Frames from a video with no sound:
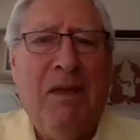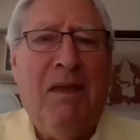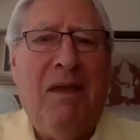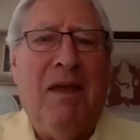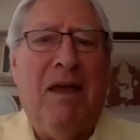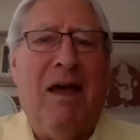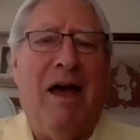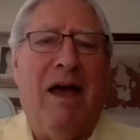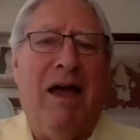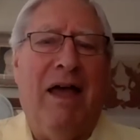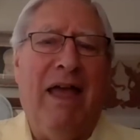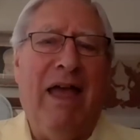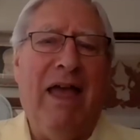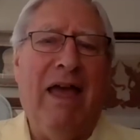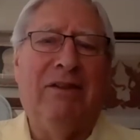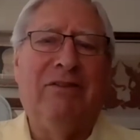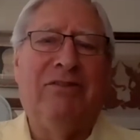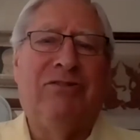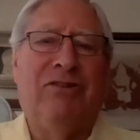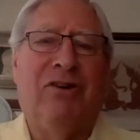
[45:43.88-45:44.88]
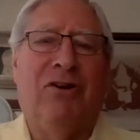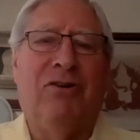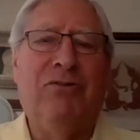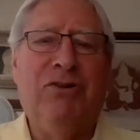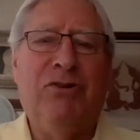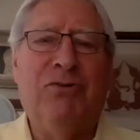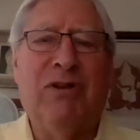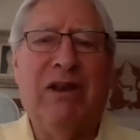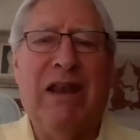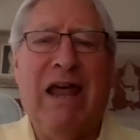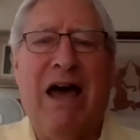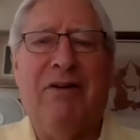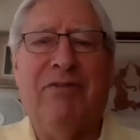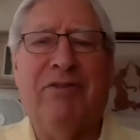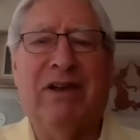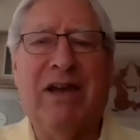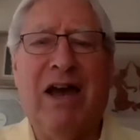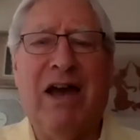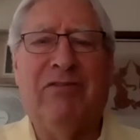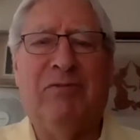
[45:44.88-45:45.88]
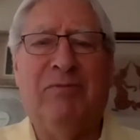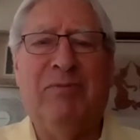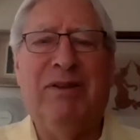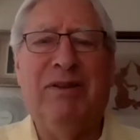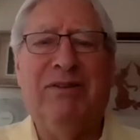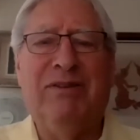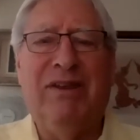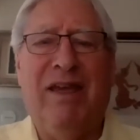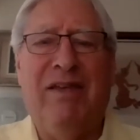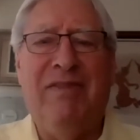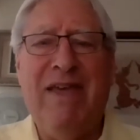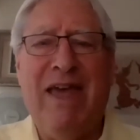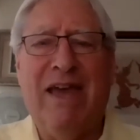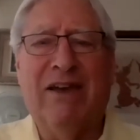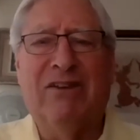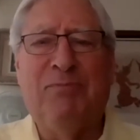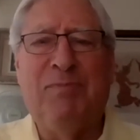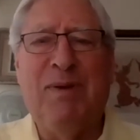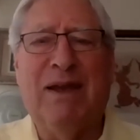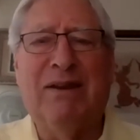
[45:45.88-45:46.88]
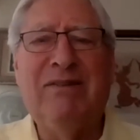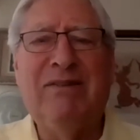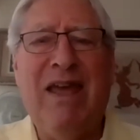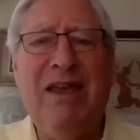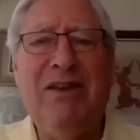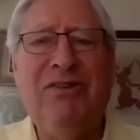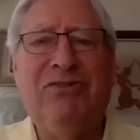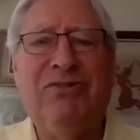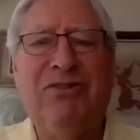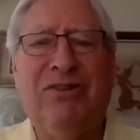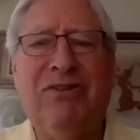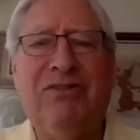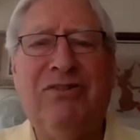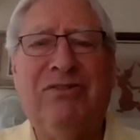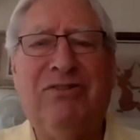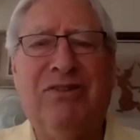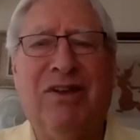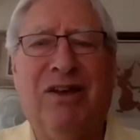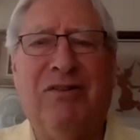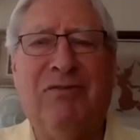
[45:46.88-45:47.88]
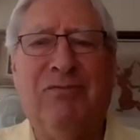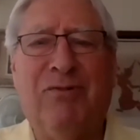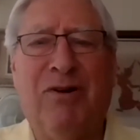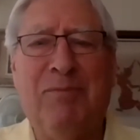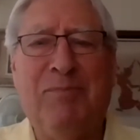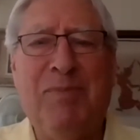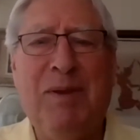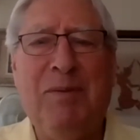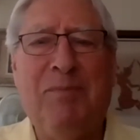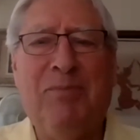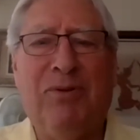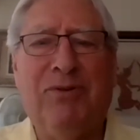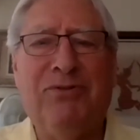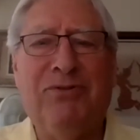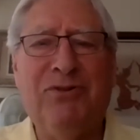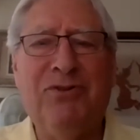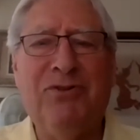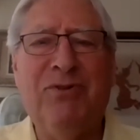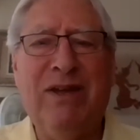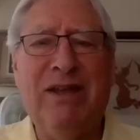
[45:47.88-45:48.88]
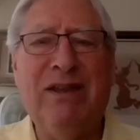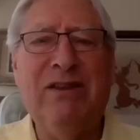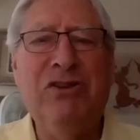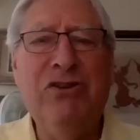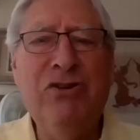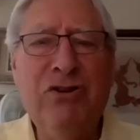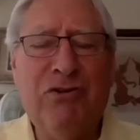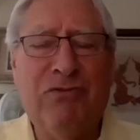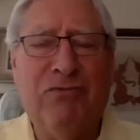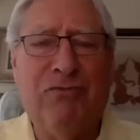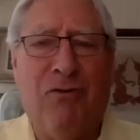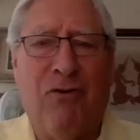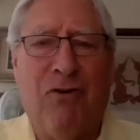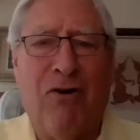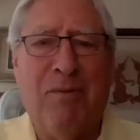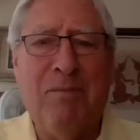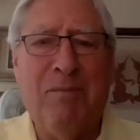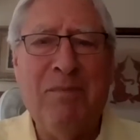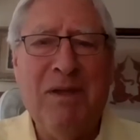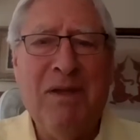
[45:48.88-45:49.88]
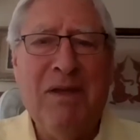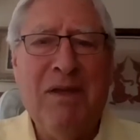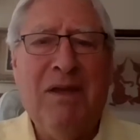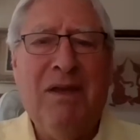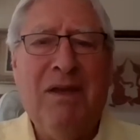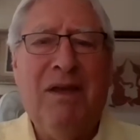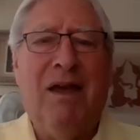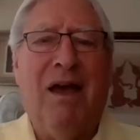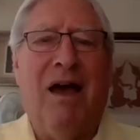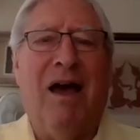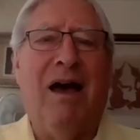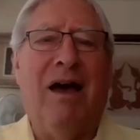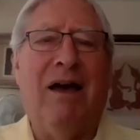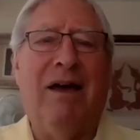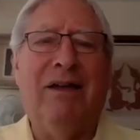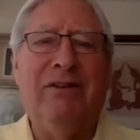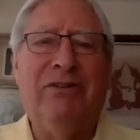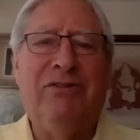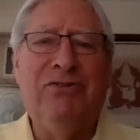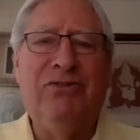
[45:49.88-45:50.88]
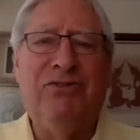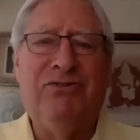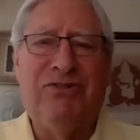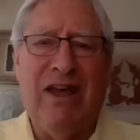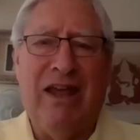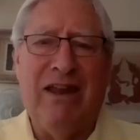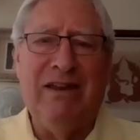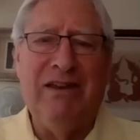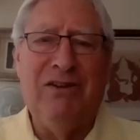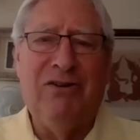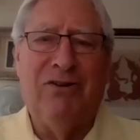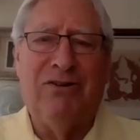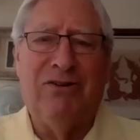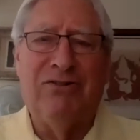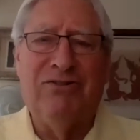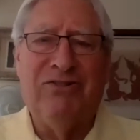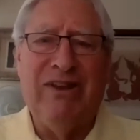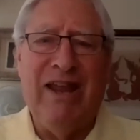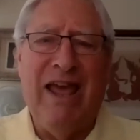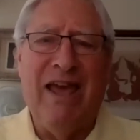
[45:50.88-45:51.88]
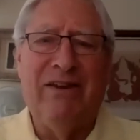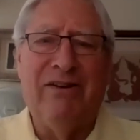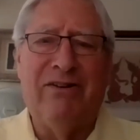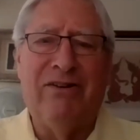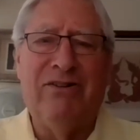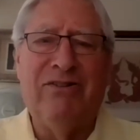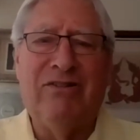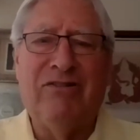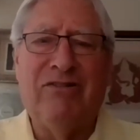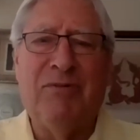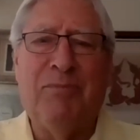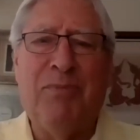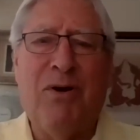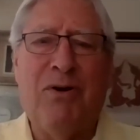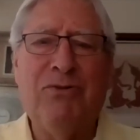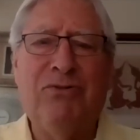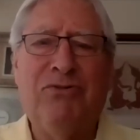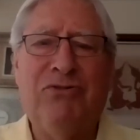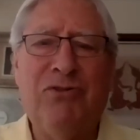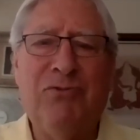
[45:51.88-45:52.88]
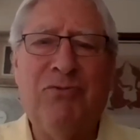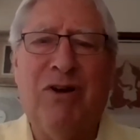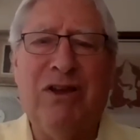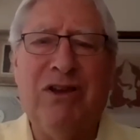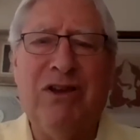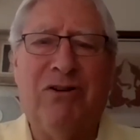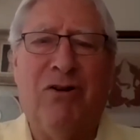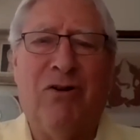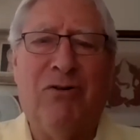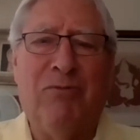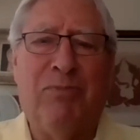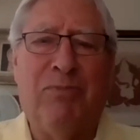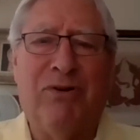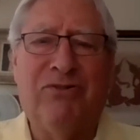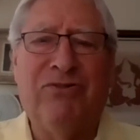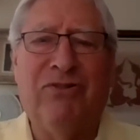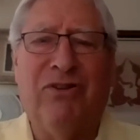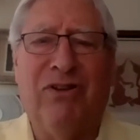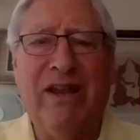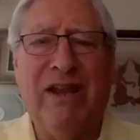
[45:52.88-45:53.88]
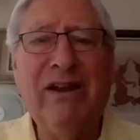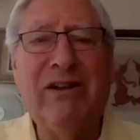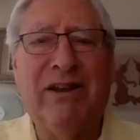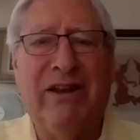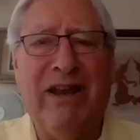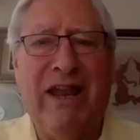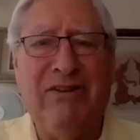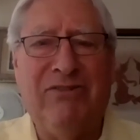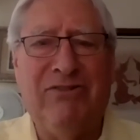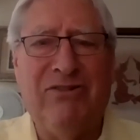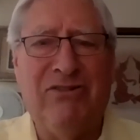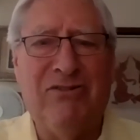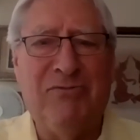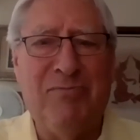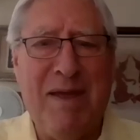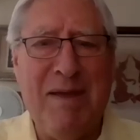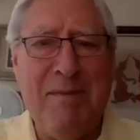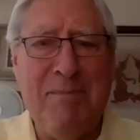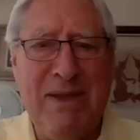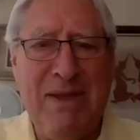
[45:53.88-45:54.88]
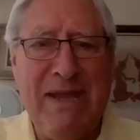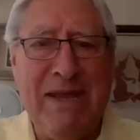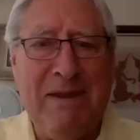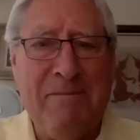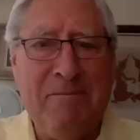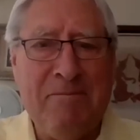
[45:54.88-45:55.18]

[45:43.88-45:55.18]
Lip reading: And so you allow the government and the expectations of what people do in uniform to set your standards as opposed to what your own personal inclinations may be.